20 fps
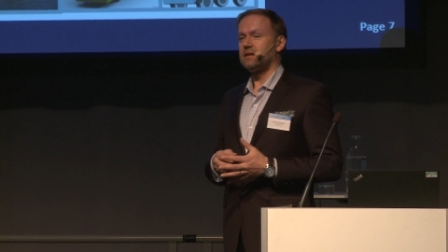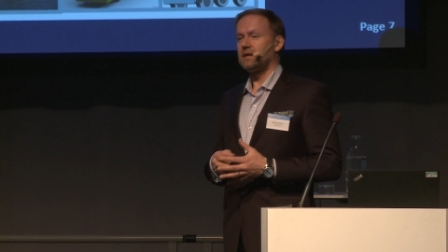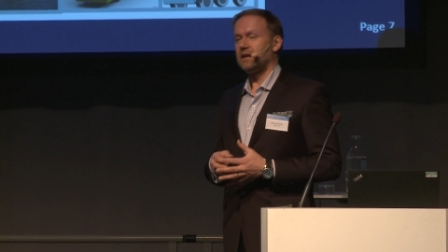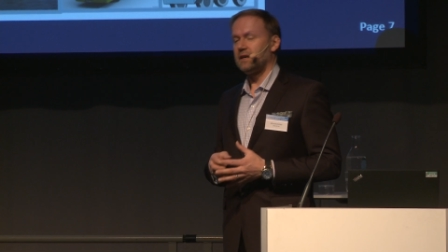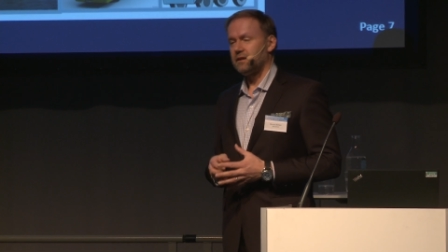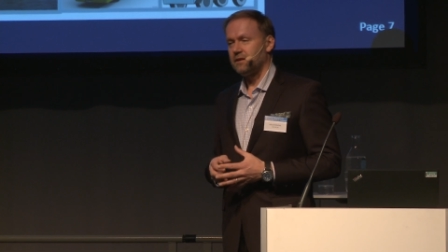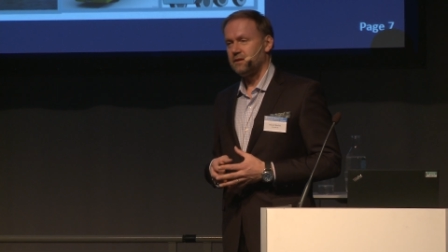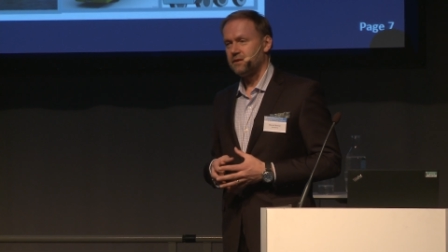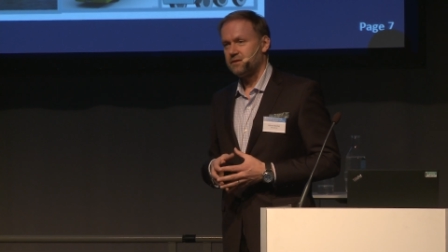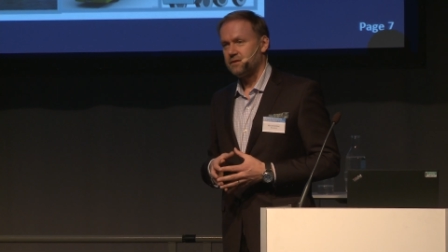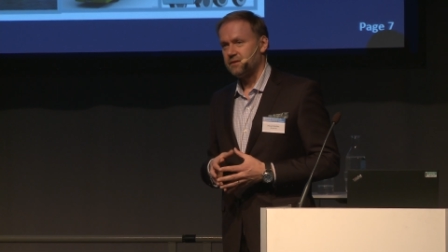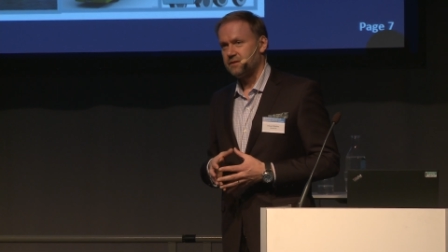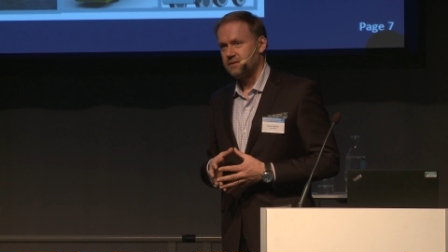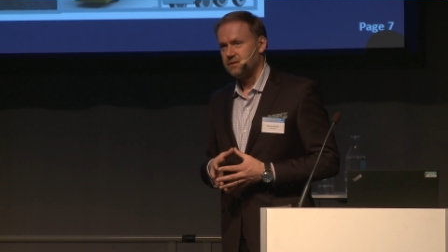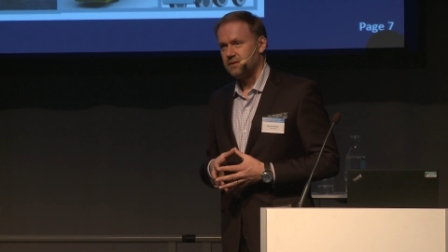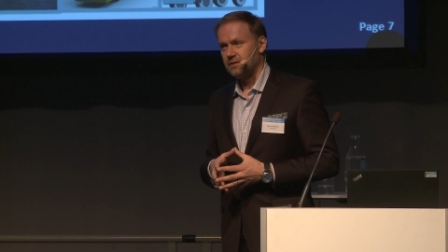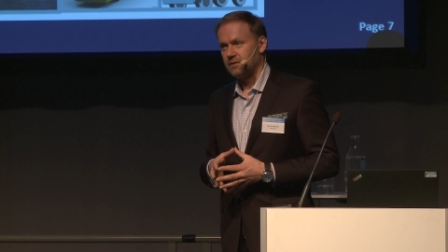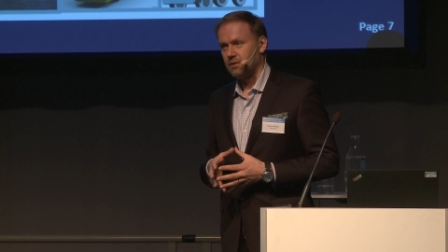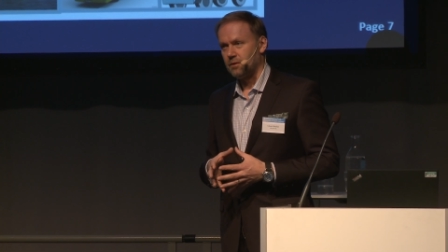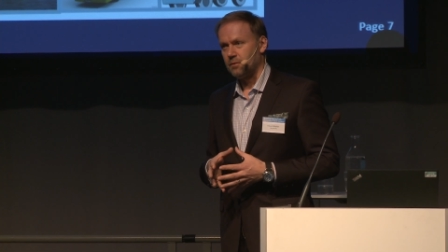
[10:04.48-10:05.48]

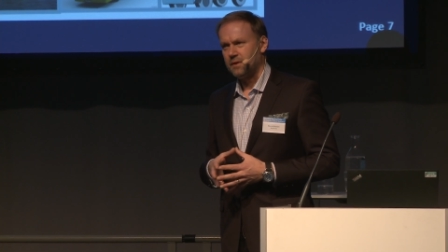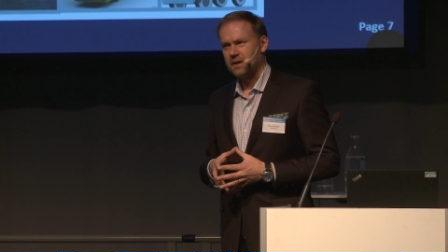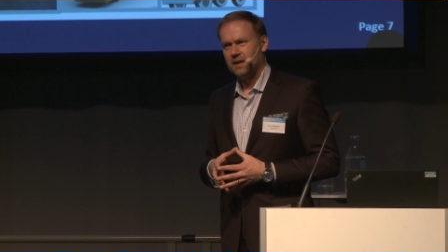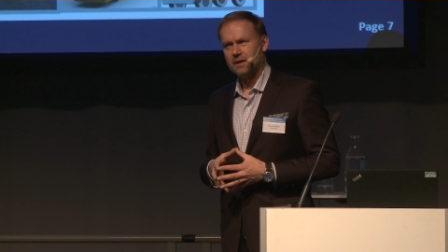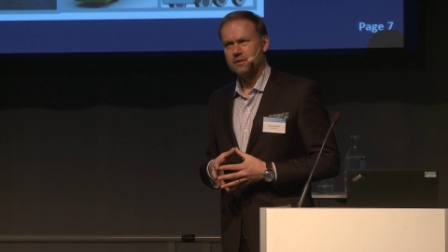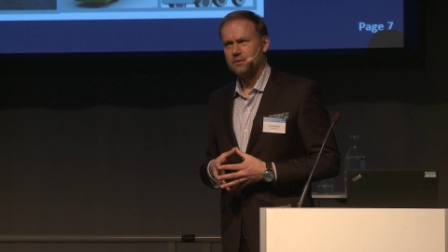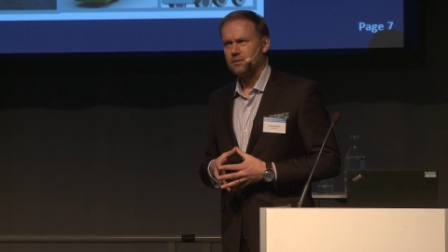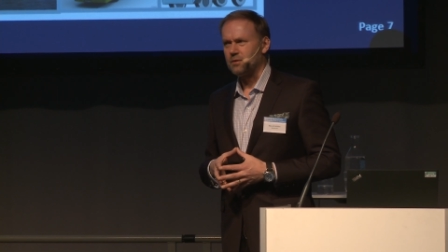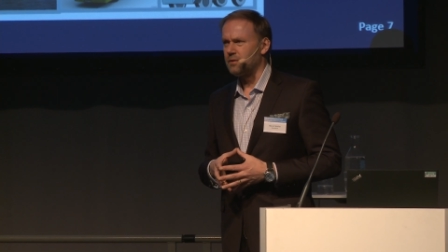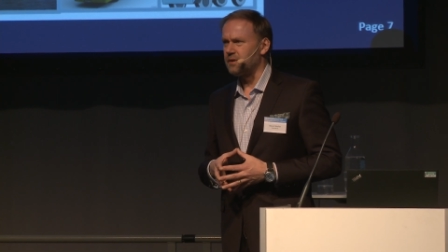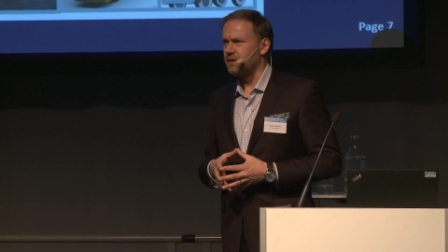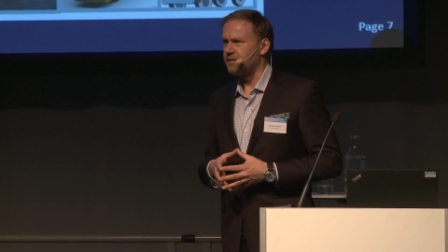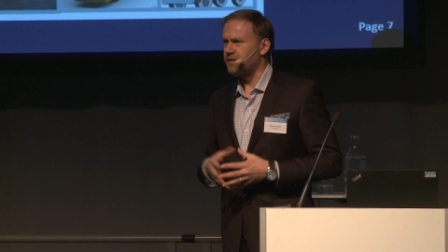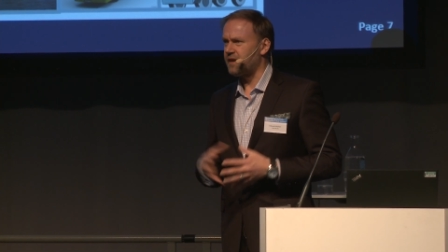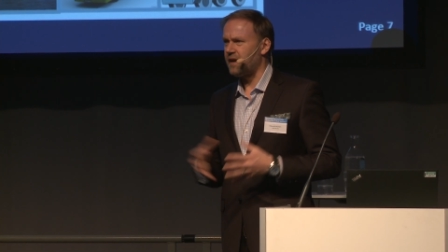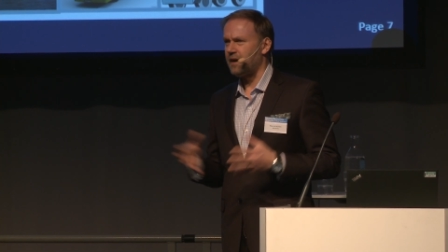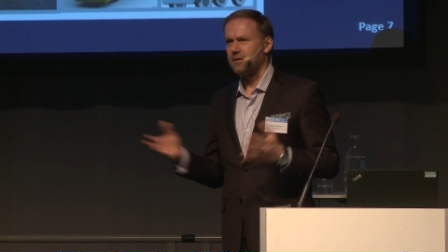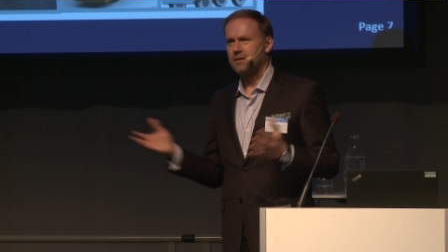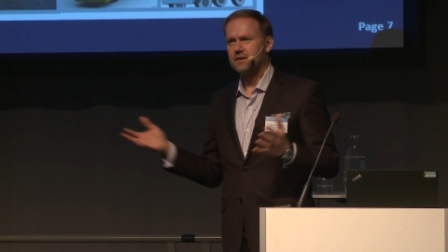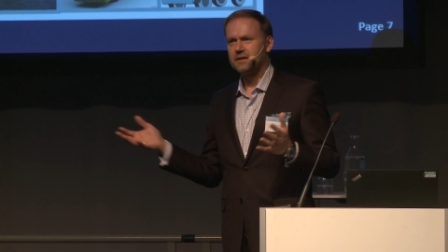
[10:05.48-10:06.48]
analytics in Norway, I don't know if
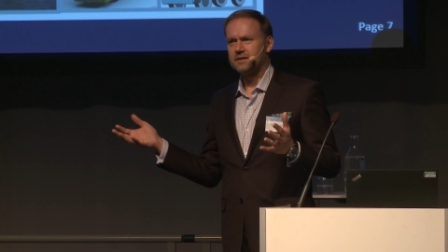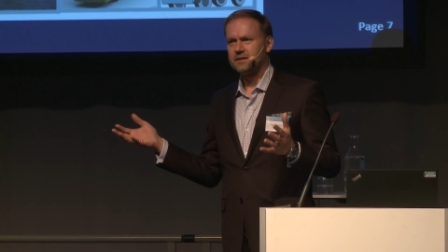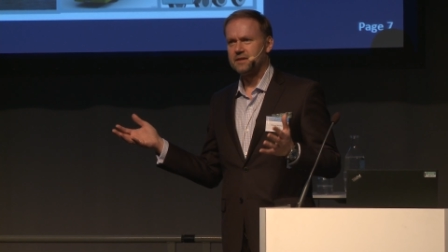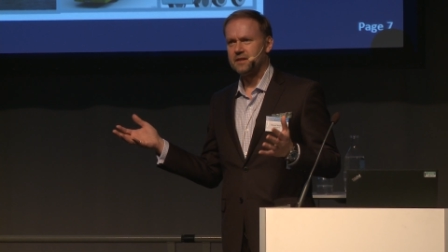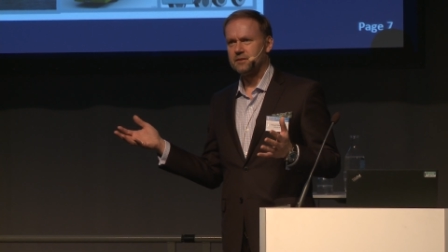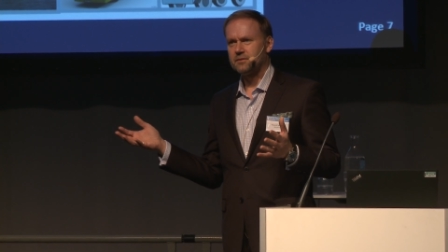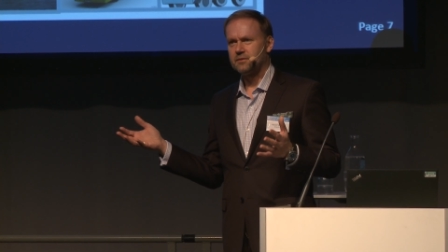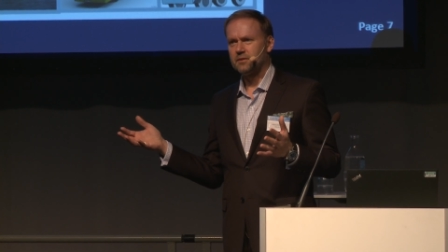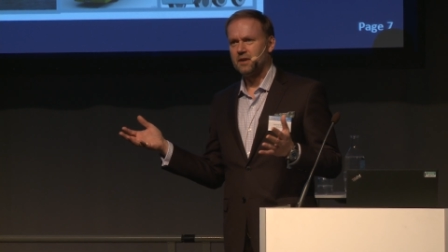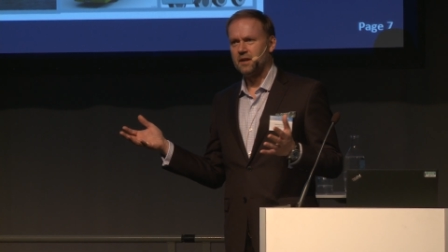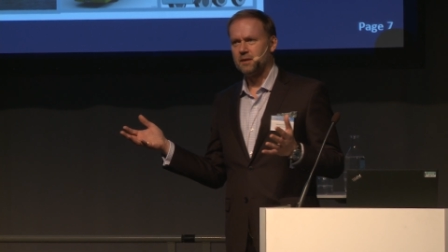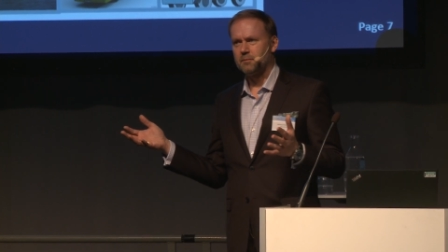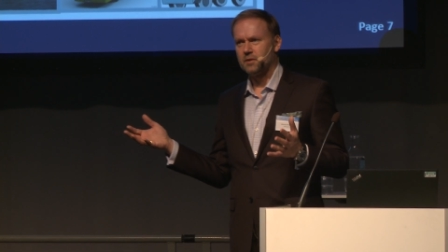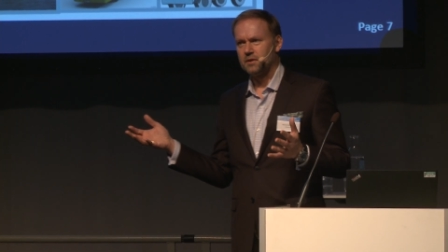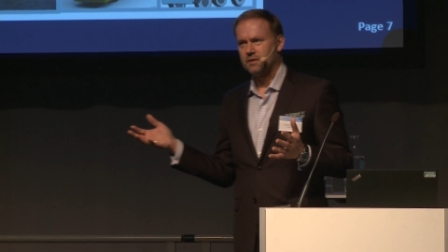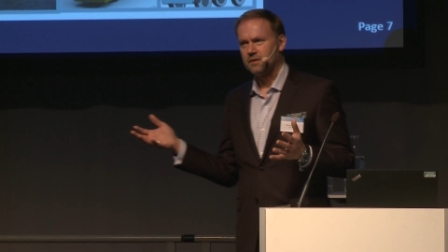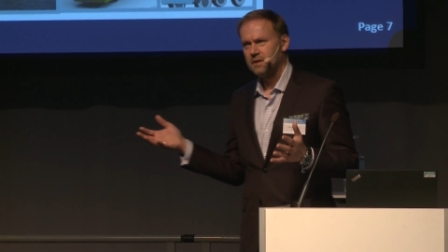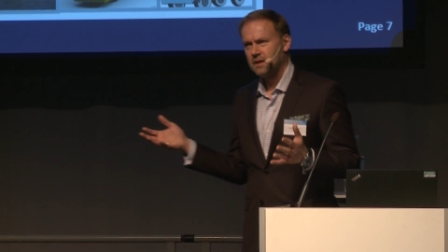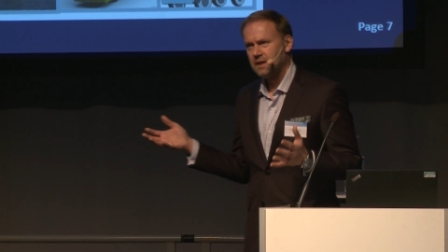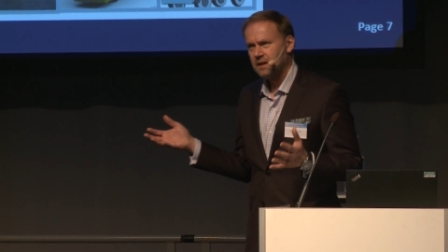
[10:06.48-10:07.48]
Karen is here today,
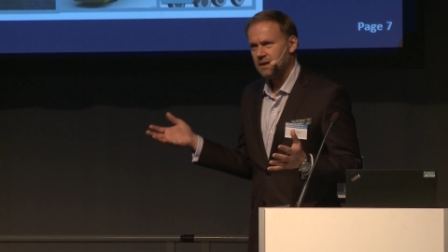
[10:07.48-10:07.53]
but